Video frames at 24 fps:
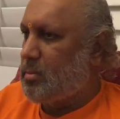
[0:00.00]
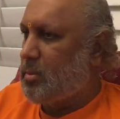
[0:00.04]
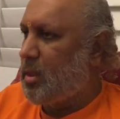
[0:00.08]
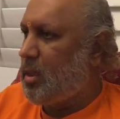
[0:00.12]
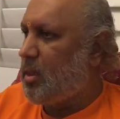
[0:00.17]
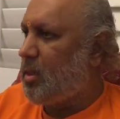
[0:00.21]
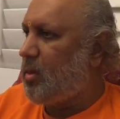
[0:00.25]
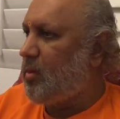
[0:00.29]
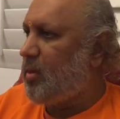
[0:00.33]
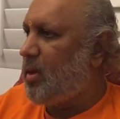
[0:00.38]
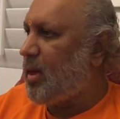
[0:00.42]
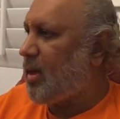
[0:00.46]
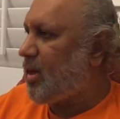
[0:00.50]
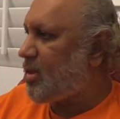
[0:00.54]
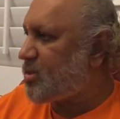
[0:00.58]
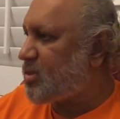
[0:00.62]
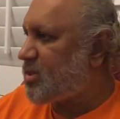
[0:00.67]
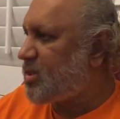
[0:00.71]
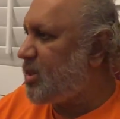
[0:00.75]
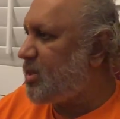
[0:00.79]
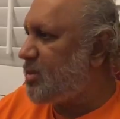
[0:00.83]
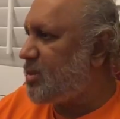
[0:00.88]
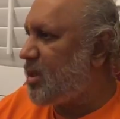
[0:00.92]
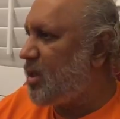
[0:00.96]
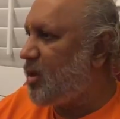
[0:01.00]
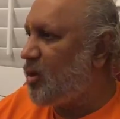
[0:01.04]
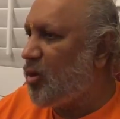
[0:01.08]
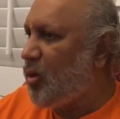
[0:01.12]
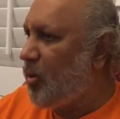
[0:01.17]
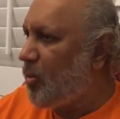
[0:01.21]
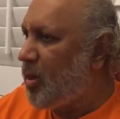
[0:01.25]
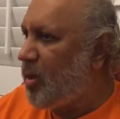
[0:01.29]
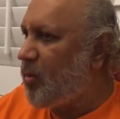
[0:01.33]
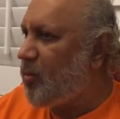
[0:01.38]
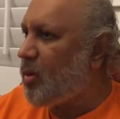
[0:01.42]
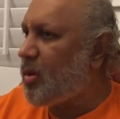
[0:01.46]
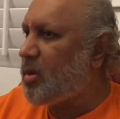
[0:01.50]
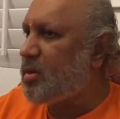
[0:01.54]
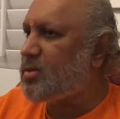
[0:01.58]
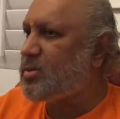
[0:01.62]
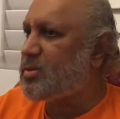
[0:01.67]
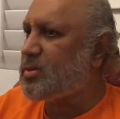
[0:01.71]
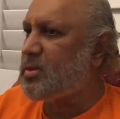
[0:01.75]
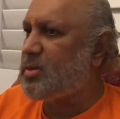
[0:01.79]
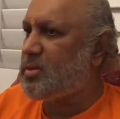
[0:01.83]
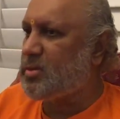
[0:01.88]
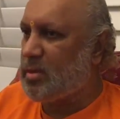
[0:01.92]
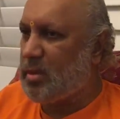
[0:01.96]
And a rusty thing nobody
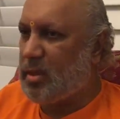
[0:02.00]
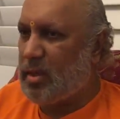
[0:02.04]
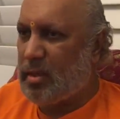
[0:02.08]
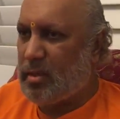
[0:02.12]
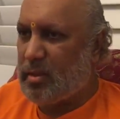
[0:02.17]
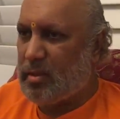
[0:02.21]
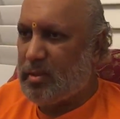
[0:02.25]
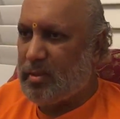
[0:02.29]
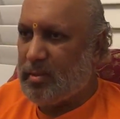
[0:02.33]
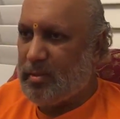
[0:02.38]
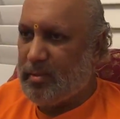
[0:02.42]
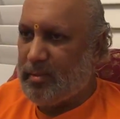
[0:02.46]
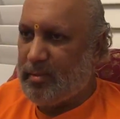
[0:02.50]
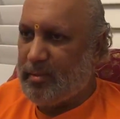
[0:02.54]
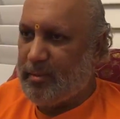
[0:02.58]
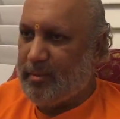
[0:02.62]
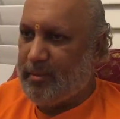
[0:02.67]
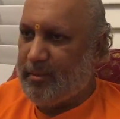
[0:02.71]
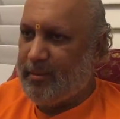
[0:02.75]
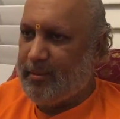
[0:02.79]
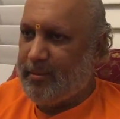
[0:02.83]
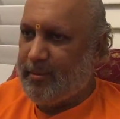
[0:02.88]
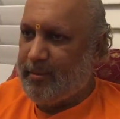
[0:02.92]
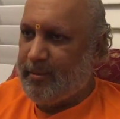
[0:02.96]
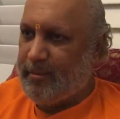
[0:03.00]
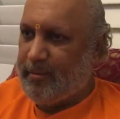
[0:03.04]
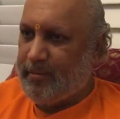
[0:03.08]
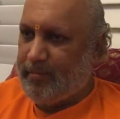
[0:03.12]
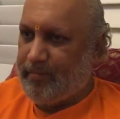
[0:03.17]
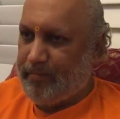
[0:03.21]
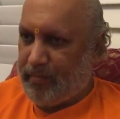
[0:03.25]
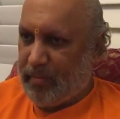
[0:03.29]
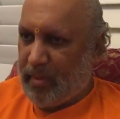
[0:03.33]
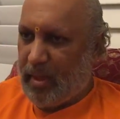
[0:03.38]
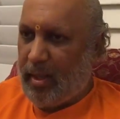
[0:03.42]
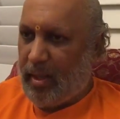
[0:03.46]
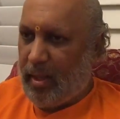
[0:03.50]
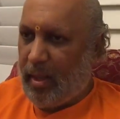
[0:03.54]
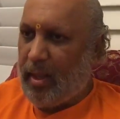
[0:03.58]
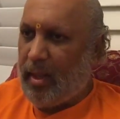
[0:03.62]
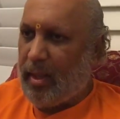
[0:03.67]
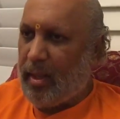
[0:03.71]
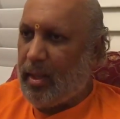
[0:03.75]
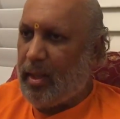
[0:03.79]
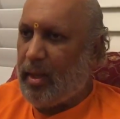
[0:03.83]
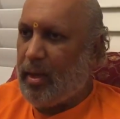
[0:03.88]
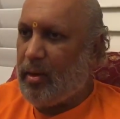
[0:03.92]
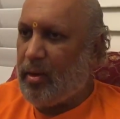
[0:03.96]
wants, isn't it?
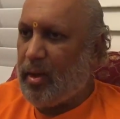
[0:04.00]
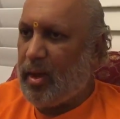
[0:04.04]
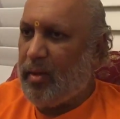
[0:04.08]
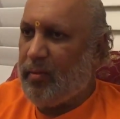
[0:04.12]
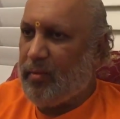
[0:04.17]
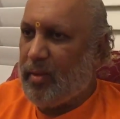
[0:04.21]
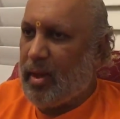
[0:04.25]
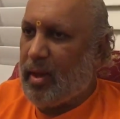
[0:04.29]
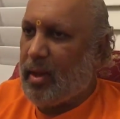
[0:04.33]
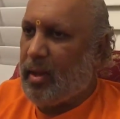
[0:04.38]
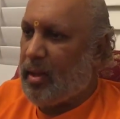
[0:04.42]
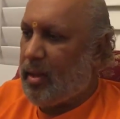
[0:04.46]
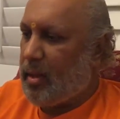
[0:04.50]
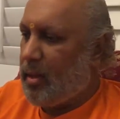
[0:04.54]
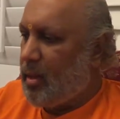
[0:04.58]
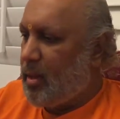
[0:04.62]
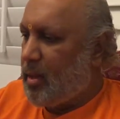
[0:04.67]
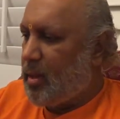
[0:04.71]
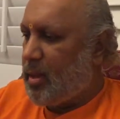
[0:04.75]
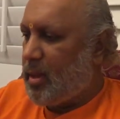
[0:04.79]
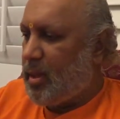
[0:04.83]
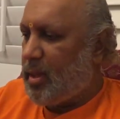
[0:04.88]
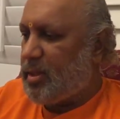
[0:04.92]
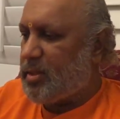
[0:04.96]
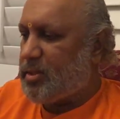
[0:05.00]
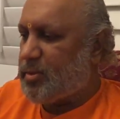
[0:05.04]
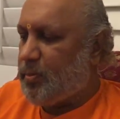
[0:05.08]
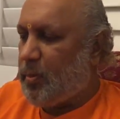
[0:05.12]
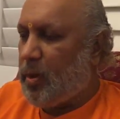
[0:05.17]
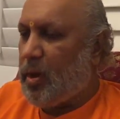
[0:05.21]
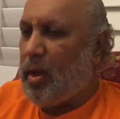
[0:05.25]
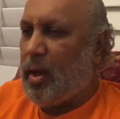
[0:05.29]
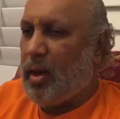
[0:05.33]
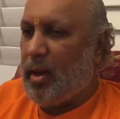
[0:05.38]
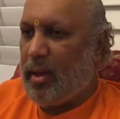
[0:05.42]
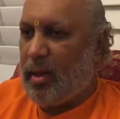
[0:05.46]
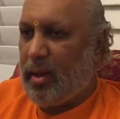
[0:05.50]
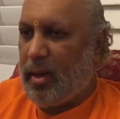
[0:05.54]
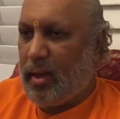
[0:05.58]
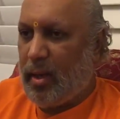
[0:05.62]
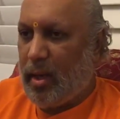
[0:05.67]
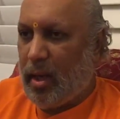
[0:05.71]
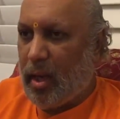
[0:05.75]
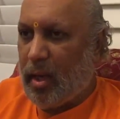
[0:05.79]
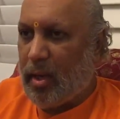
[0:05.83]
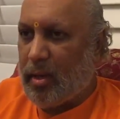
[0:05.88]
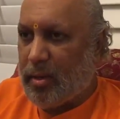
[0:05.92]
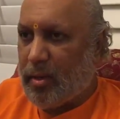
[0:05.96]
Even a small
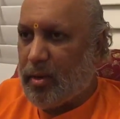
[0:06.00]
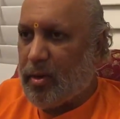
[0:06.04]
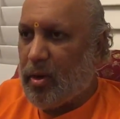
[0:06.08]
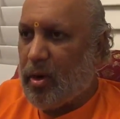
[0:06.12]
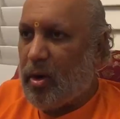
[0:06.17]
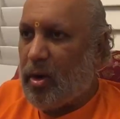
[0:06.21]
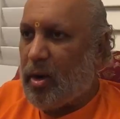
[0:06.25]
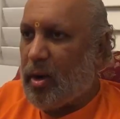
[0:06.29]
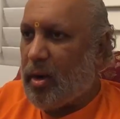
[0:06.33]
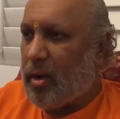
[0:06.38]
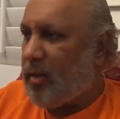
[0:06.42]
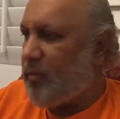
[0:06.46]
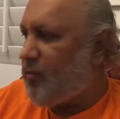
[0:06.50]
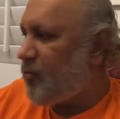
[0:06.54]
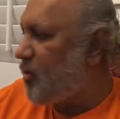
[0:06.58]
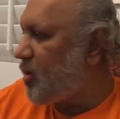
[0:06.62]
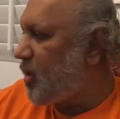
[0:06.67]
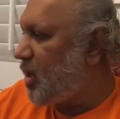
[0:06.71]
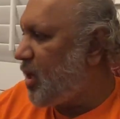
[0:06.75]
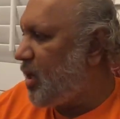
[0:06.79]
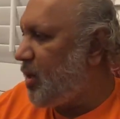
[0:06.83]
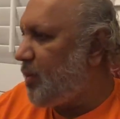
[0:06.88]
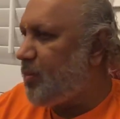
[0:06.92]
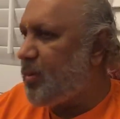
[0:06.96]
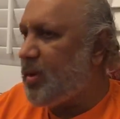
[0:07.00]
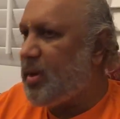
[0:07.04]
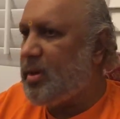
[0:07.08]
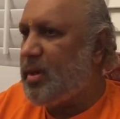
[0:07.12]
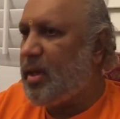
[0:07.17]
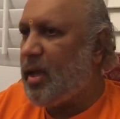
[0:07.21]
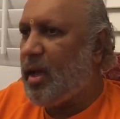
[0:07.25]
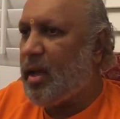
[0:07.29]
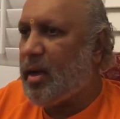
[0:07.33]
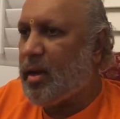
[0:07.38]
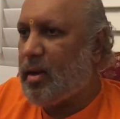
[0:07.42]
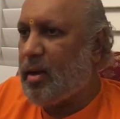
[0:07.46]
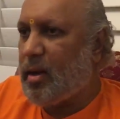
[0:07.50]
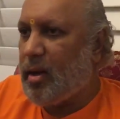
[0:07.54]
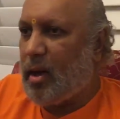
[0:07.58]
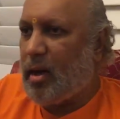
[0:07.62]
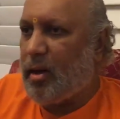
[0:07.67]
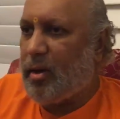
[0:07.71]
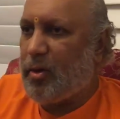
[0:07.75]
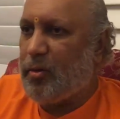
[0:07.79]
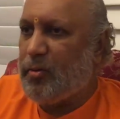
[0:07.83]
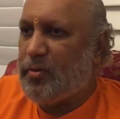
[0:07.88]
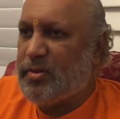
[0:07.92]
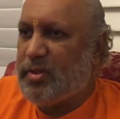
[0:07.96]
iron rod, if you keep it there,
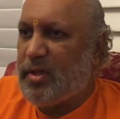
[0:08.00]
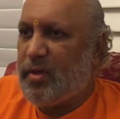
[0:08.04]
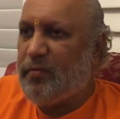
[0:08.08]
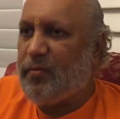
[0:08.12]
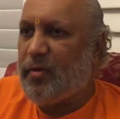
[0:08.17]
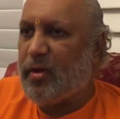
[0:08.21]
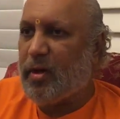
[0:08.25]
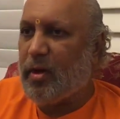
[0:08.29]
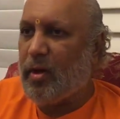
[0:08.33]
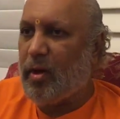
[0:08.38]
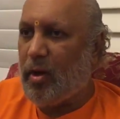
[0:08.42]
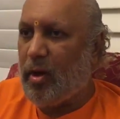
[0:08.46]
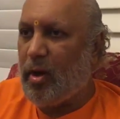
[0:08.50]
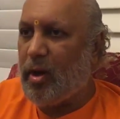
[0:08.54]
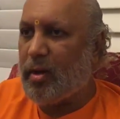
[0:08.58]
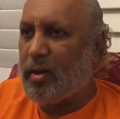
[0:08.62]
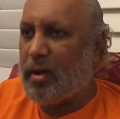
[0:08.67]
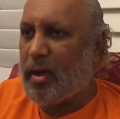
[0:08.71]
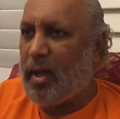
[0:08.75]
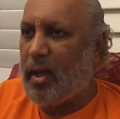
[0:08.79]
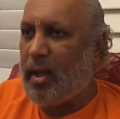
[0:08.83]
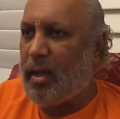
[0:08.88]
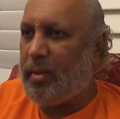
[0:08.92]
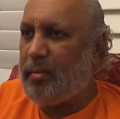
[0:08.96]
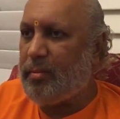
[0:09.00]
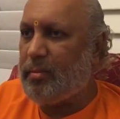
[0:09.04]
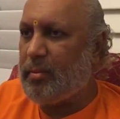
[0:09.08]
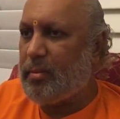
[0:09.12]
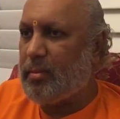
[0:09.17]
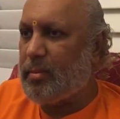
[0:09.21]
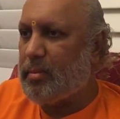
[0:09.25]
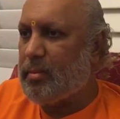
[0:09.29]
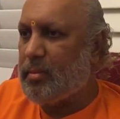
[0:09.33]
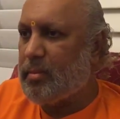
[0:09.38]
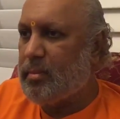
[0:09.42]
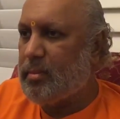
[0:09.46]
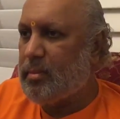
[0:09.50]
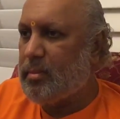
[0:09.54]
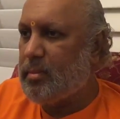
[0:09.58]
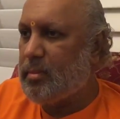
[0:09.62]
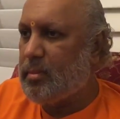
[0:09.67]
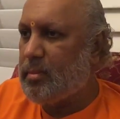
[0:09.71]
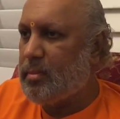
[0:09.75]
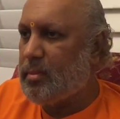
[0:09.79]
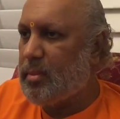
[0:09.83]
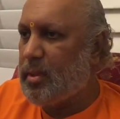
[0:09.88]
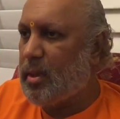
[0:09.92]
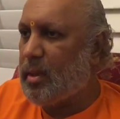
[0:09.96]
not using for a long time,
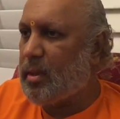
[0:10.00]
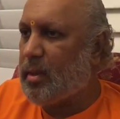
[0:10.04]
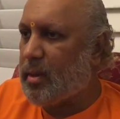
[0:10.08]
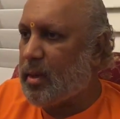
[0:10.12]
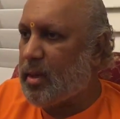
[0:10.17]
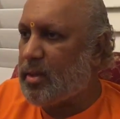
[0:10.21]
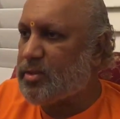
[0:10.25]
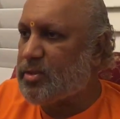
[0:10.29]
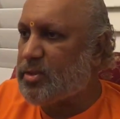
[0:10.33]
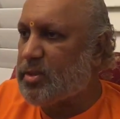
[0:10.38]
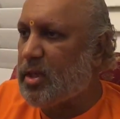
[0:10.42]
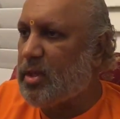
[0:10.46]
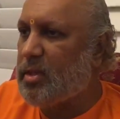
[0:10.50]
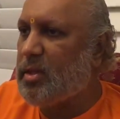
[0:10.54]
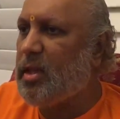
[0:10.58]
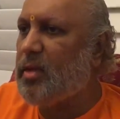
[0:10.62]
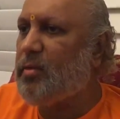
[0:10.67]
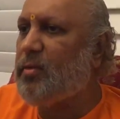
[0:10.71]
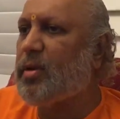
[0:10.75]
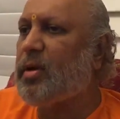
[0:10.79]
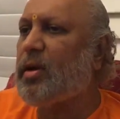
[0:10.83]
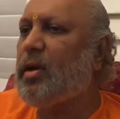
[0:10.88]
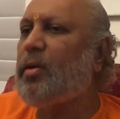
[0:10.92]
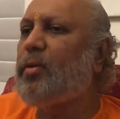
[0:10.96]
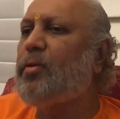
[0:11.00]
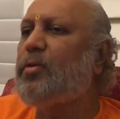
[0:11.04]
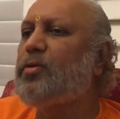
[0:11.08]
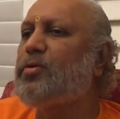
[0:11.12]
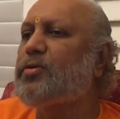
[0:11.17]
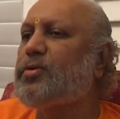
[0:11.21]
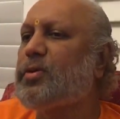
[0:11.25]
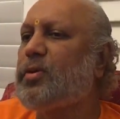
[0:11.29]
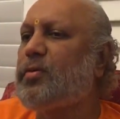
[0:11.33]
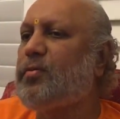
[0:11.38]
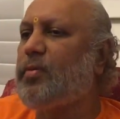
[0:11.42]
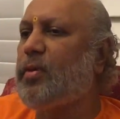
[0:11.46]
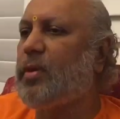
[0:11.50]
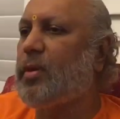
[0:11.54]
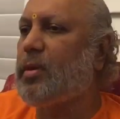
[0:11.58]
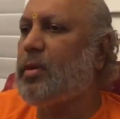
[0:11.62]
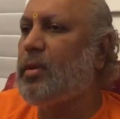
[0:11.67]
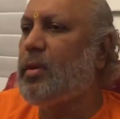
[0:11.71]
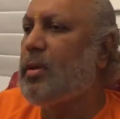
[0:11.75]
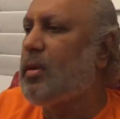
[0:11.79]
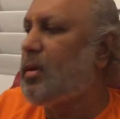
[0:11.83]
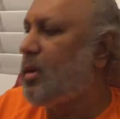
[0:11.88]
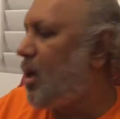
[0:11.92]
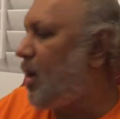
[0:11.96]
it will rust. And then what will you use it for?
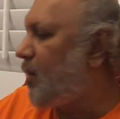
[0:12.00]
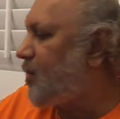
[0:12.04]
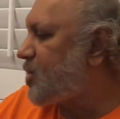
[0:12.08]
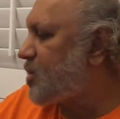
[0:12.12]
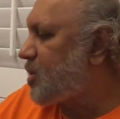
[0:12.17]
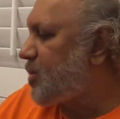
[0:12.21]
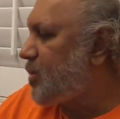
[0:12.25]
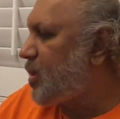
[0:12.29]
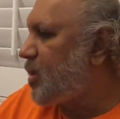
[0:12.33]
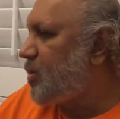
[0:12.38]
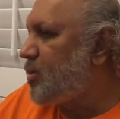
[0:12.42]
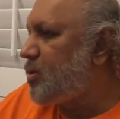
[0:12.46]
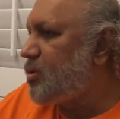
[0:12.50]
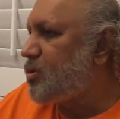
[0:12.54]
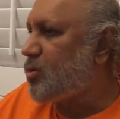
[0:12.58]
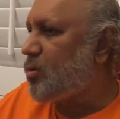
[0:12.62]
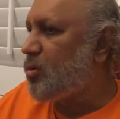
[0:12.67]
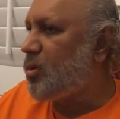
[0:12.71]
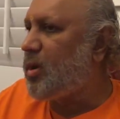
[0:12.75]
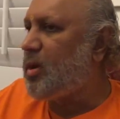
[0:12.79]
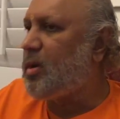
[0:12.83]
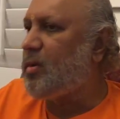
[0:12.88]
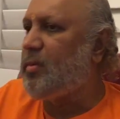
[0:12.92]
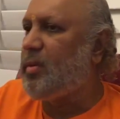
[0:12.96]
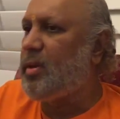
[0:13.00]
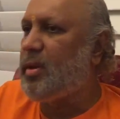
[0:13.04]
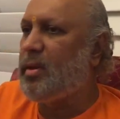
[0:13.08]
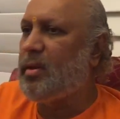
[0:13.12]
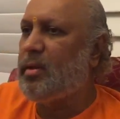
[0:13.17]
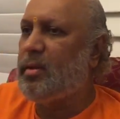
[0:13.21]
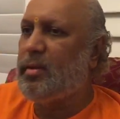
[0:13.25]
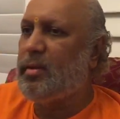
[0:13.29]
After some time, you throw it away.